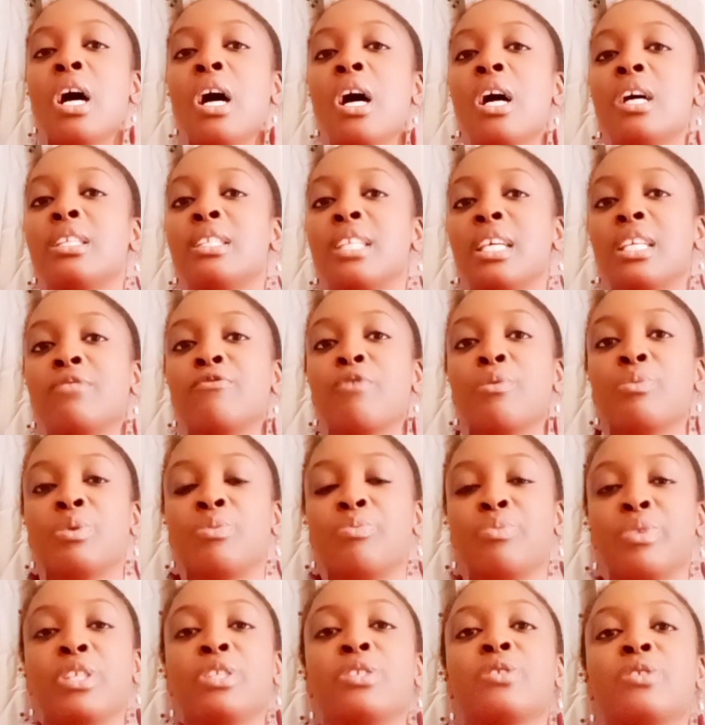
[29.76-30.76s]
sent from the
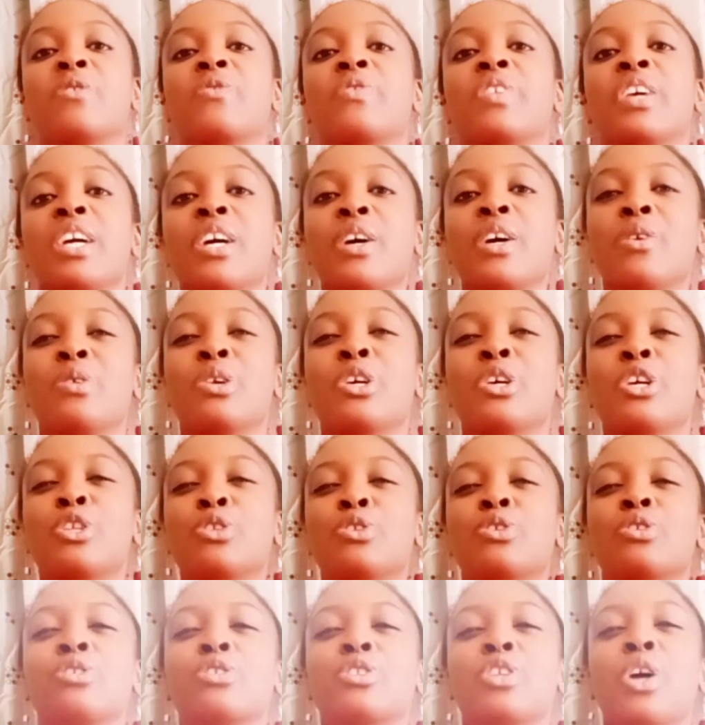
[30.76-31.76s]
pits of hell to
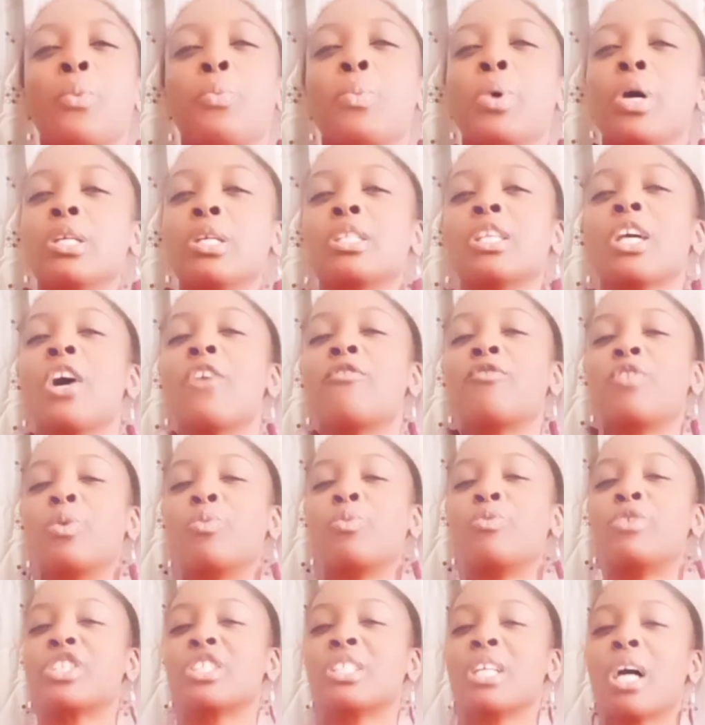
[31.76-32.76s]
stop us from
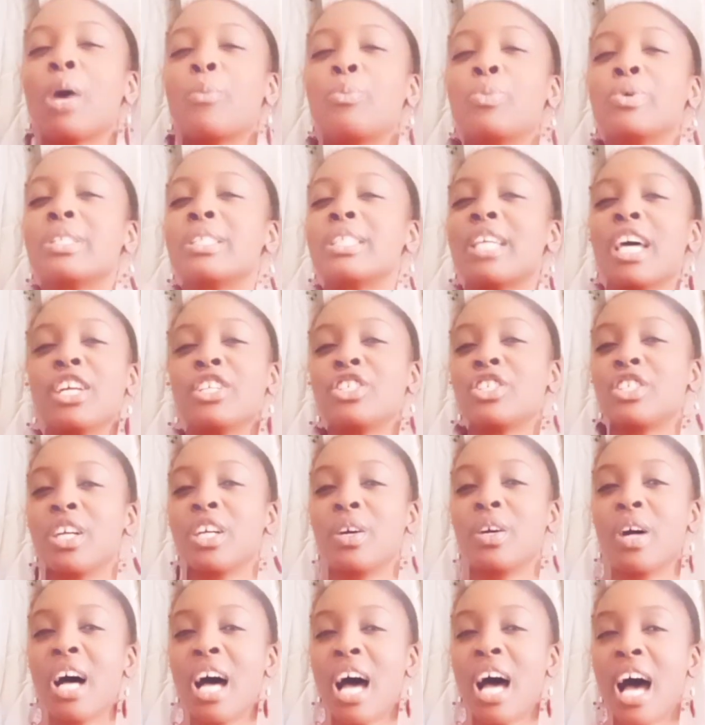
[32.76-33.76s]
reaching our potential
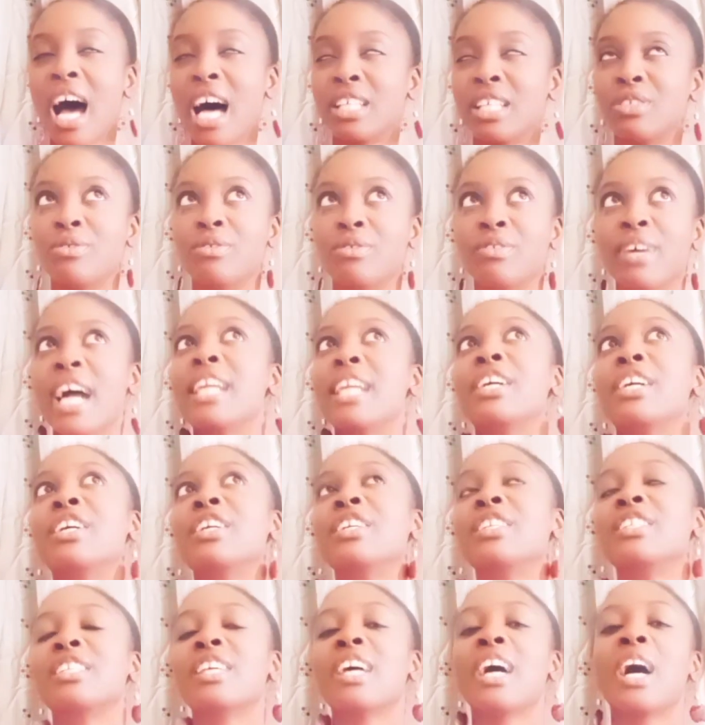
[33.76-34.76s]
as
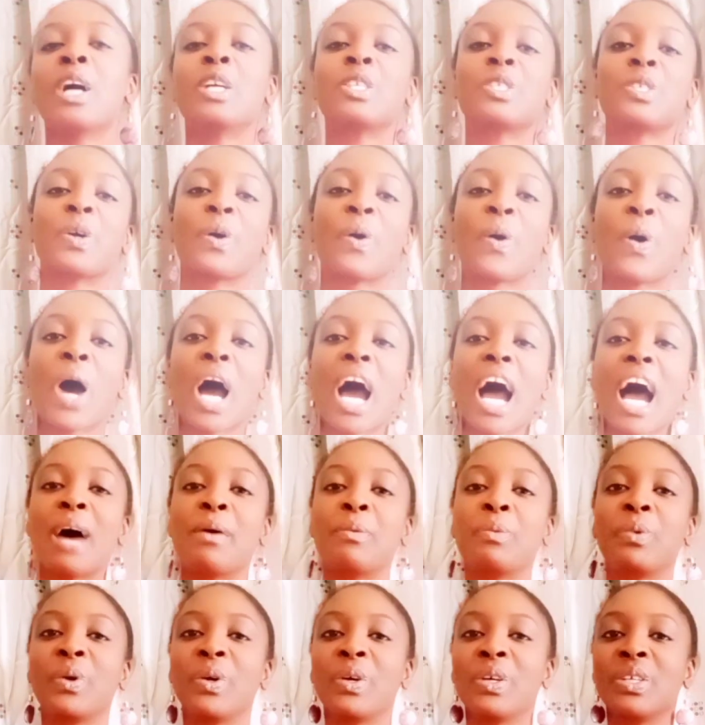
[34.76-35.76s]
writers. So
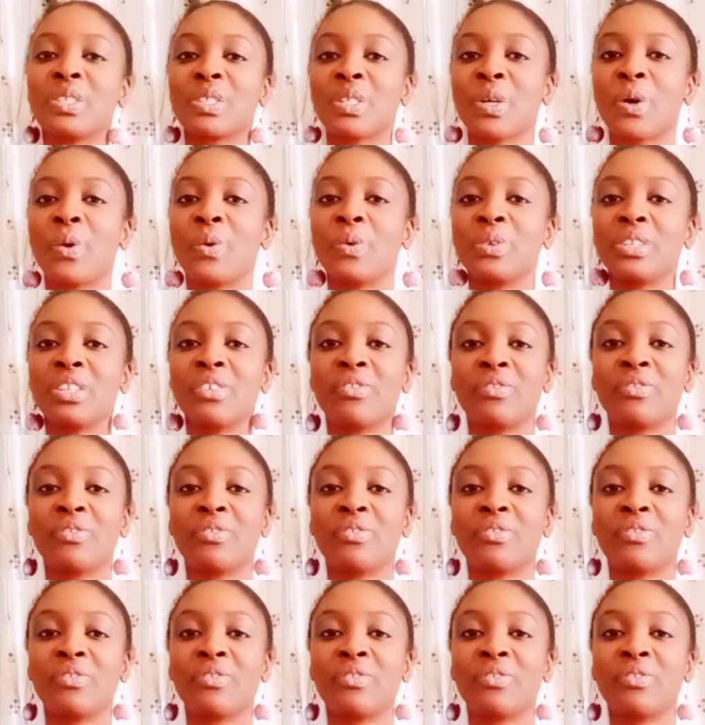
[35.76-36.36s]
the